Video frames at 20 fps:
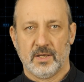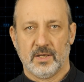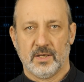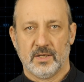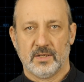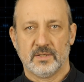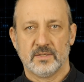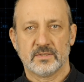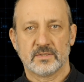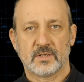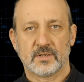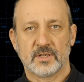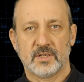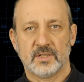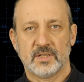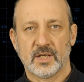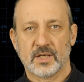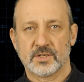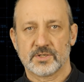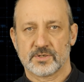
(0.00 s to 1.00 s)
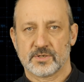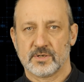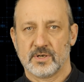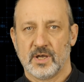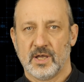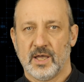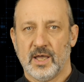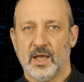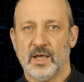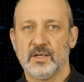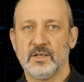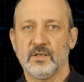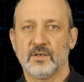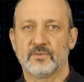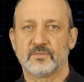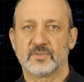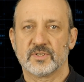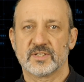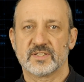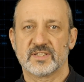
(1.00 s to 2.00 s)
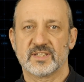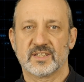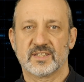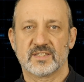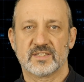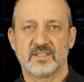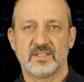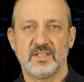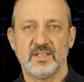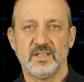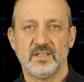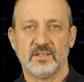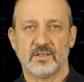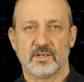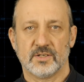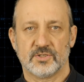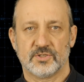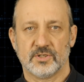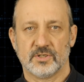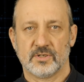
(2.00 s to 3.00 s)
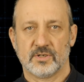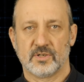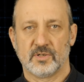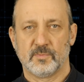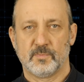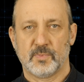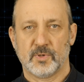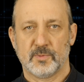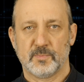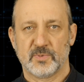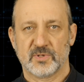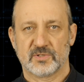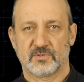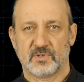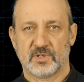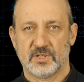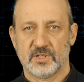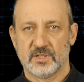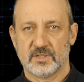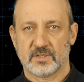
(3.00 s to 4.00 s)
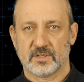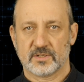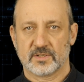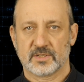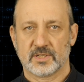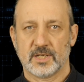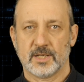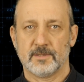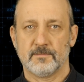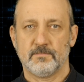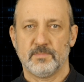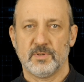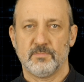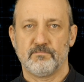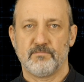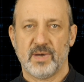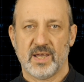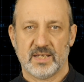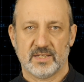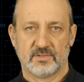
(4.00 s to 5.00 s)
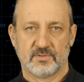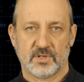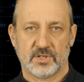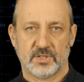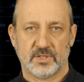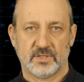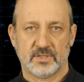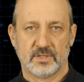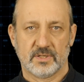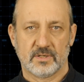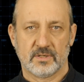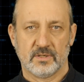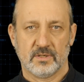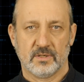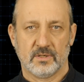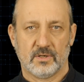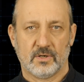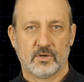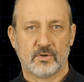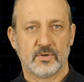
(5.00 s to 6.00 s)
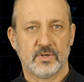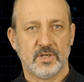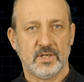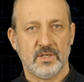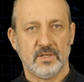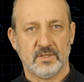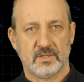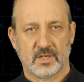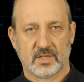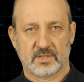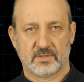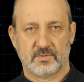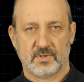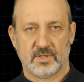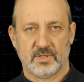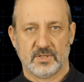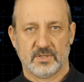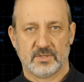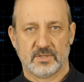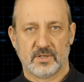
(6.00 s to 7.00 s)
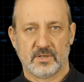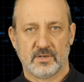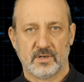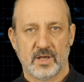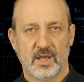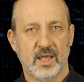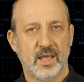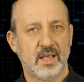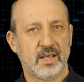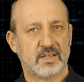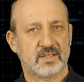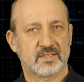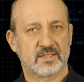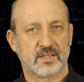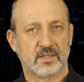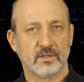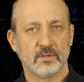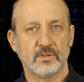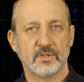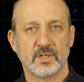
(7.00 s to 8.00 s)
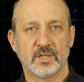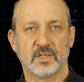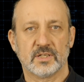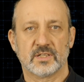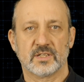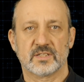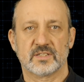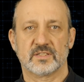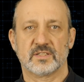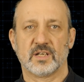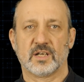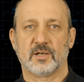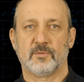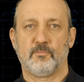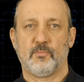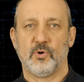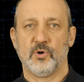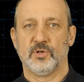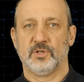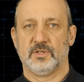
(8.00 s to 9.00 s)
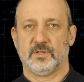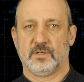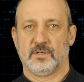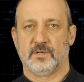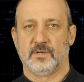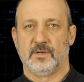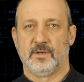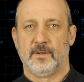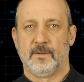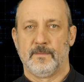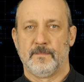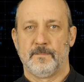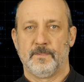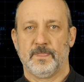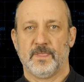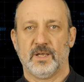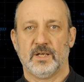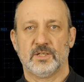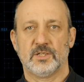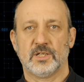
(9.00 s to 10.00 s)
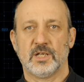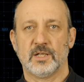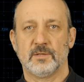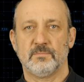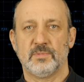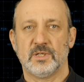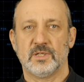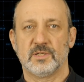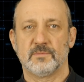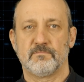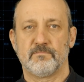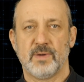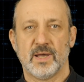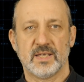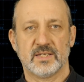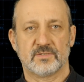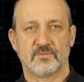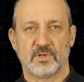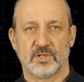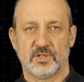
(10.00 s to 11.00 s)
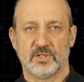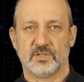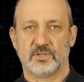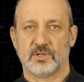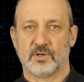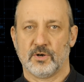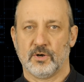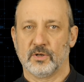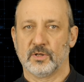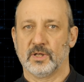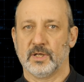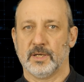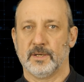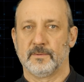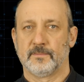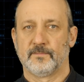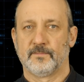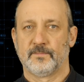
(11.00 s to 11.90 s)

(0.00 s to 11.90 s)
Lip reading: In this architecture, any of the 16 general-purpose registers can be base register or index register, excluding the stack pointer. It can be the base register only.